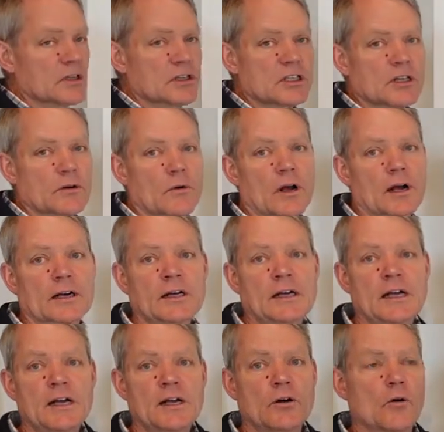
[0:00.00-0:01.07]
the sheetrock
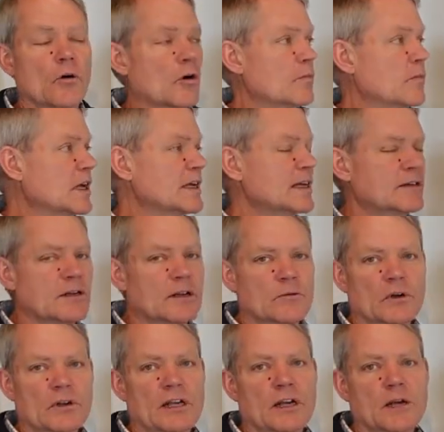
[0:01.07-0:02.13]
corner bead. It, it
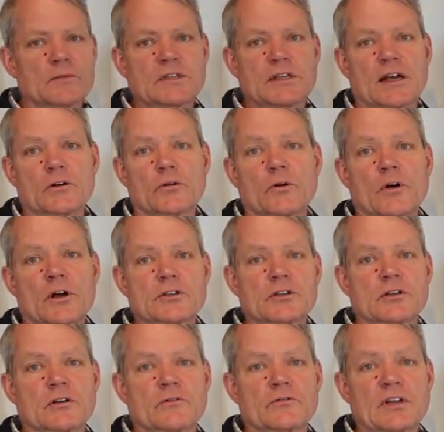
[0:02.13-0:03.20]
really comes down to a
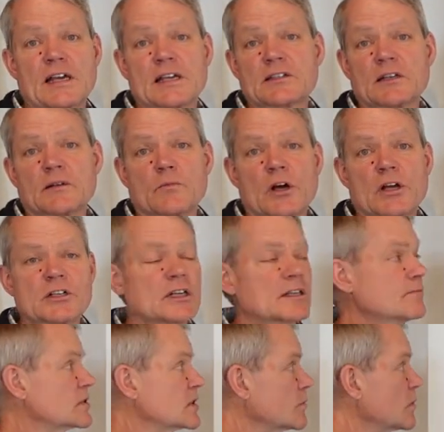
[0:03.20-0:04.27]
question of taste and
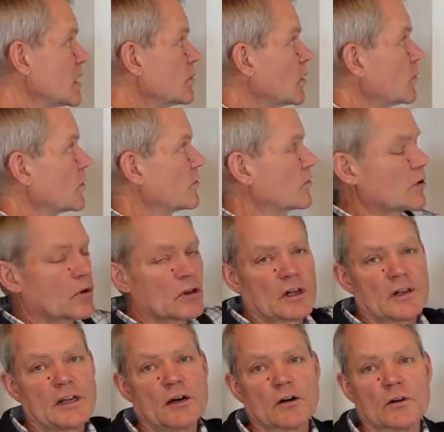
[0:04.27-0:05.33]
budget. Some people prefer the
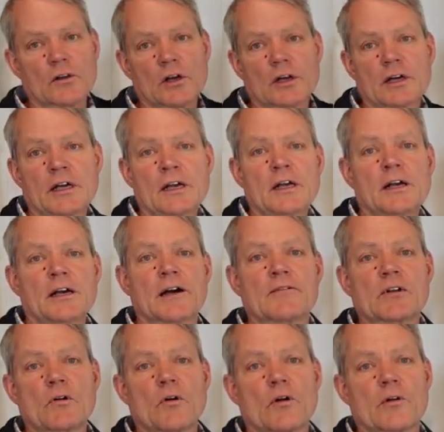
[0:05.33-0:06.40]
cleaner look of
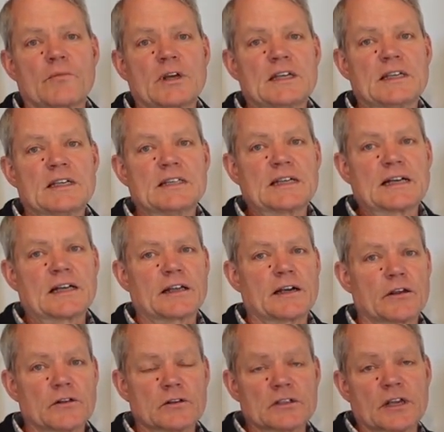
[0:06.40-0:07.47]
the quarter bead detail and
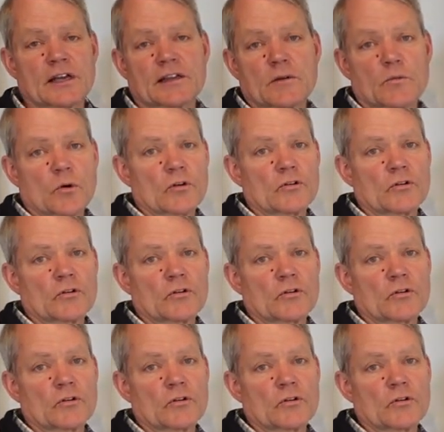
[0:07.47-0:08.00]
others like the more